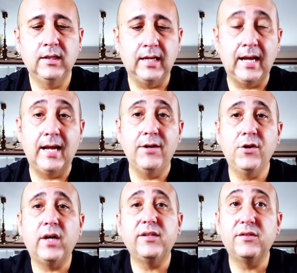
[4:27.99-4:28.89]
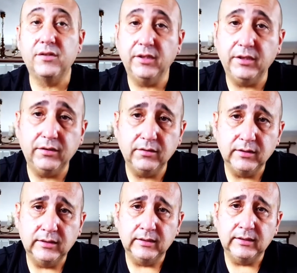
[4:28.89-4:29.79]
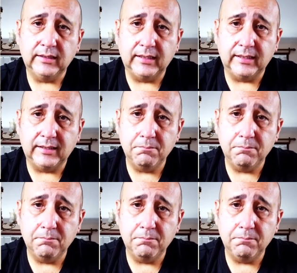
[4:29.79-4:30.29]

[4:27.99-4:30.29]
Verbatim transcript: Uh, night scene, uh,